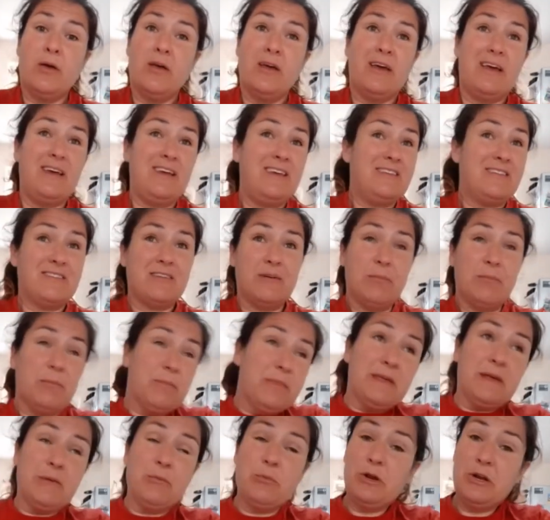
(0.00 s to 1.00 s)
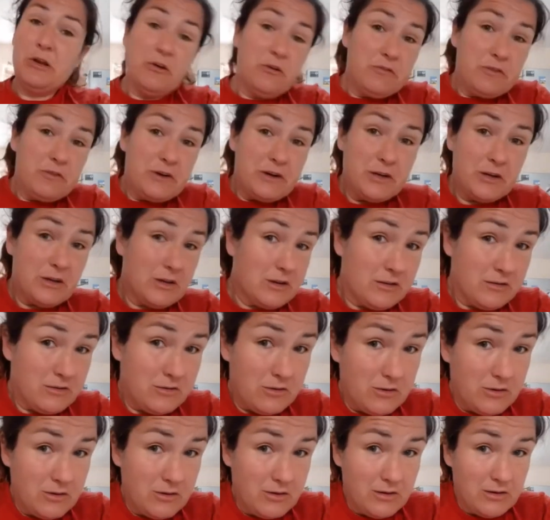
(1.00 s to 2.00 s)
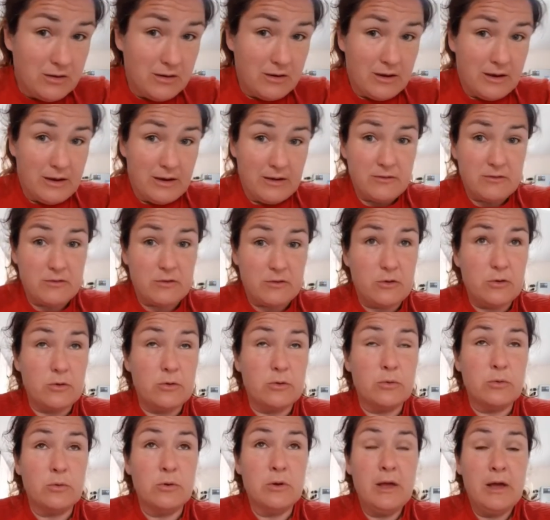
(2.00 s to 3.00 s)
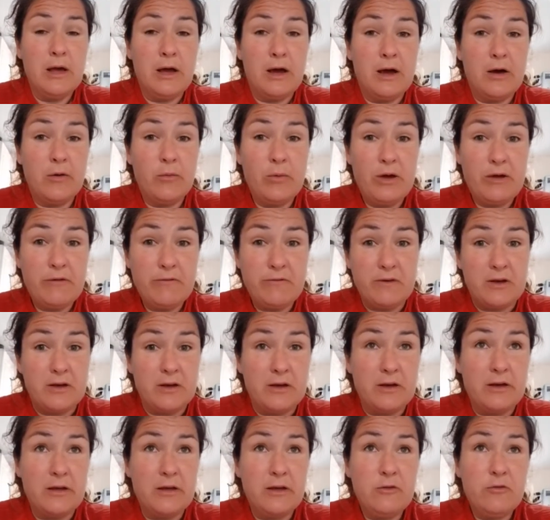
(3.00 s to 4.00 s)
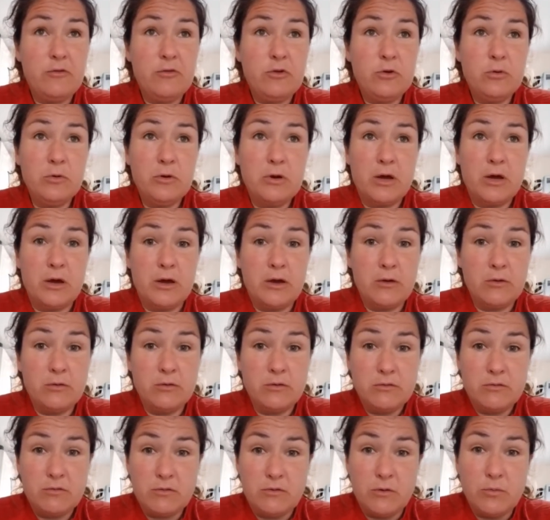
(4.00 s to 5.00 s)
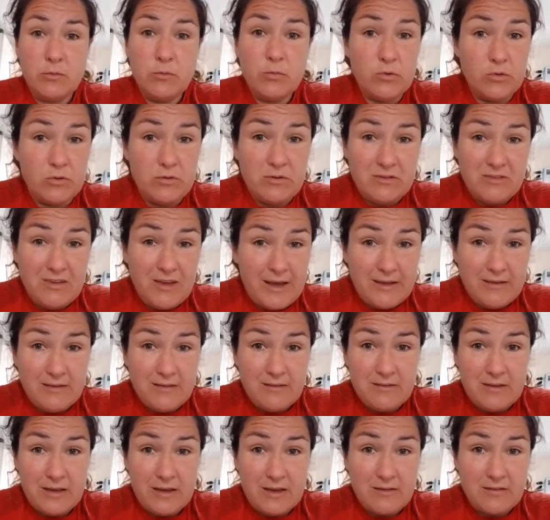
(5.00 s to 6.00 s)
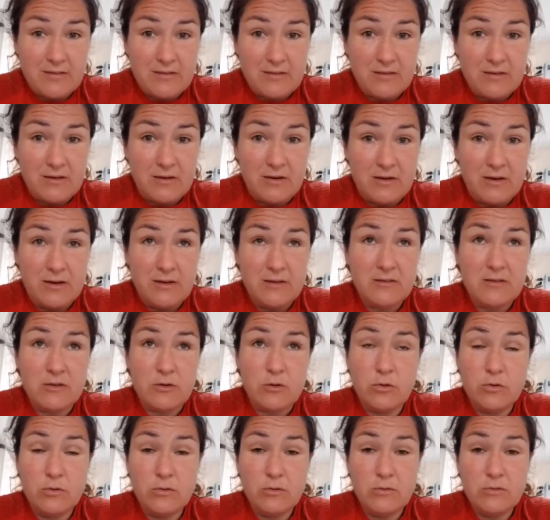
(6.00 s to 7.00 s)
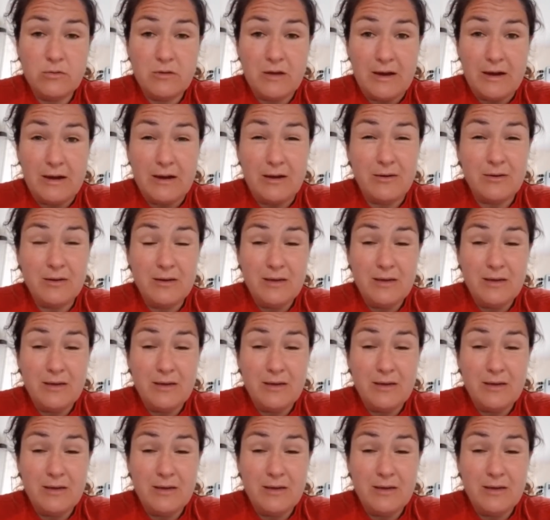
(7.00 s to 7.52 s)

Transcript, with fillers: It's something we're not very good at doing at school. However, if you are going on to do more intense exercise, a cool down